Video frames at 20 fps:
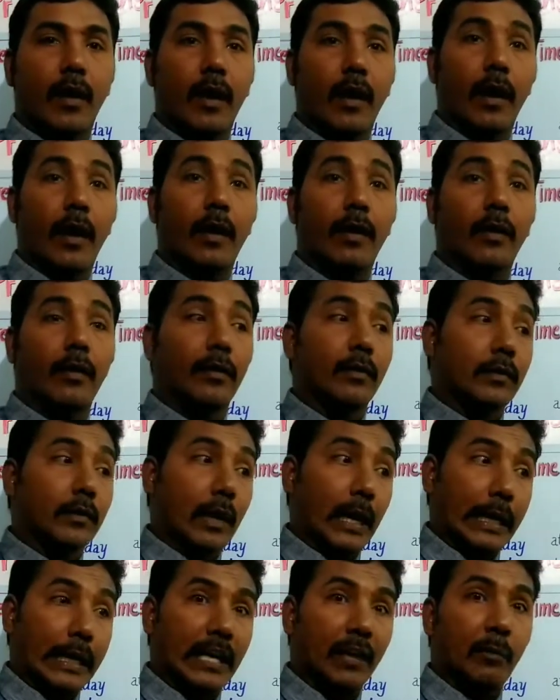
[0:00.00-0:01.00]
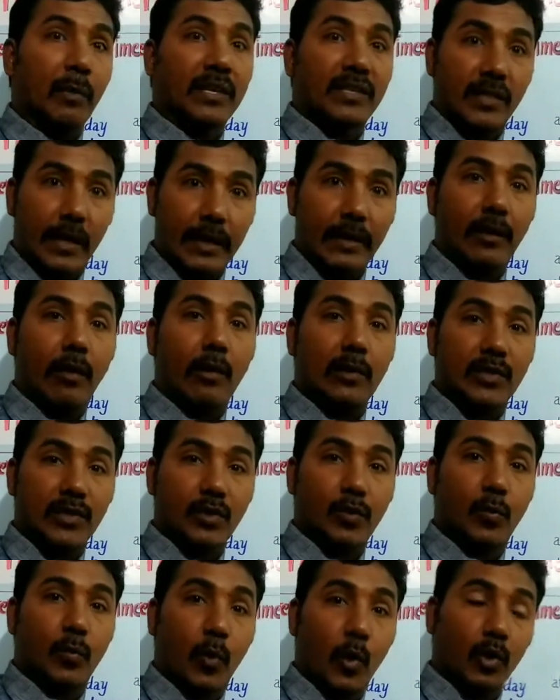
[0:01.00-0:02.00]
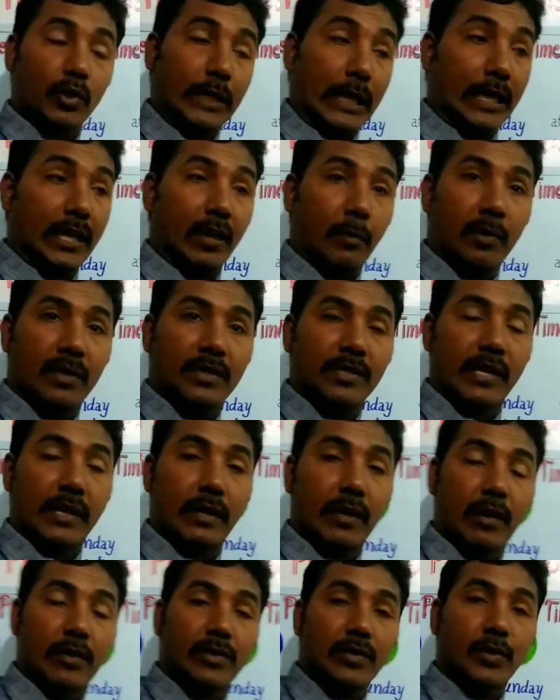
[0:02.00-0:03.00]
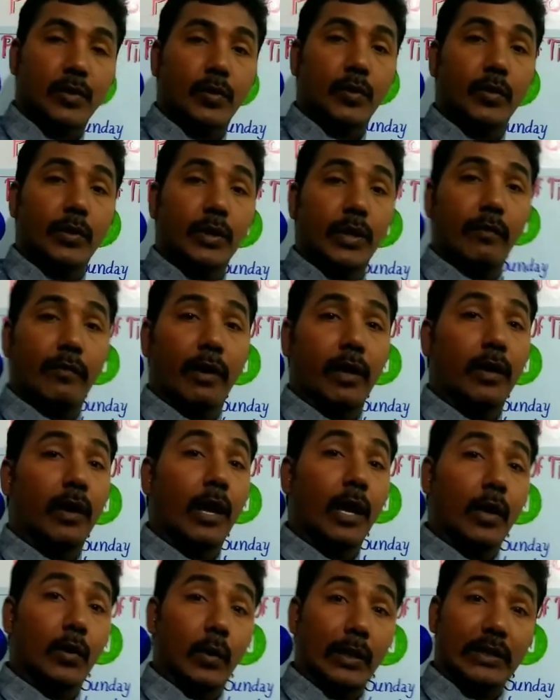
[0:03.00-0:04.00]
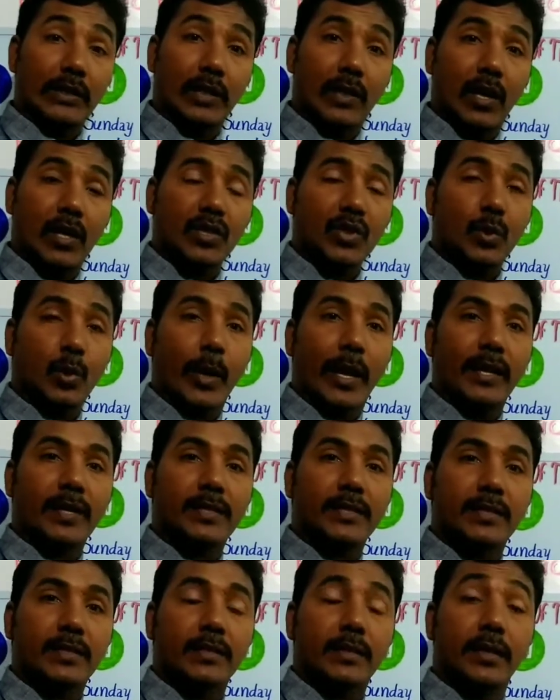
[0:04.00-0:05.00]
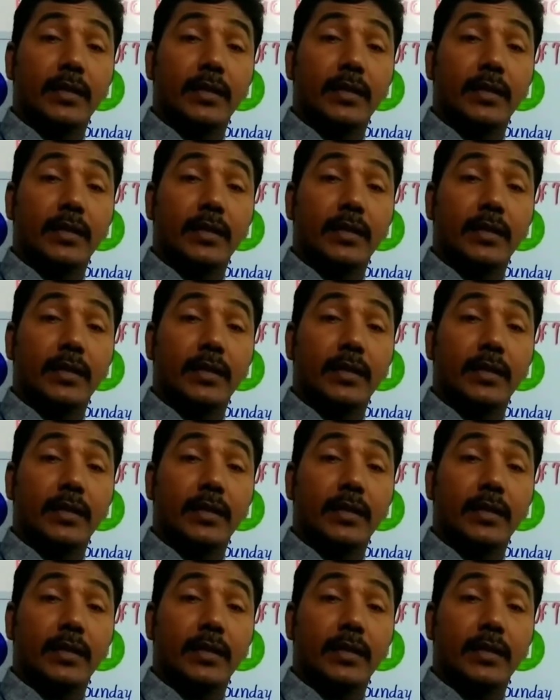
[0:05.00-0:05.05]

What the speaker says: and academic side also, both academic side also, even 10th class students,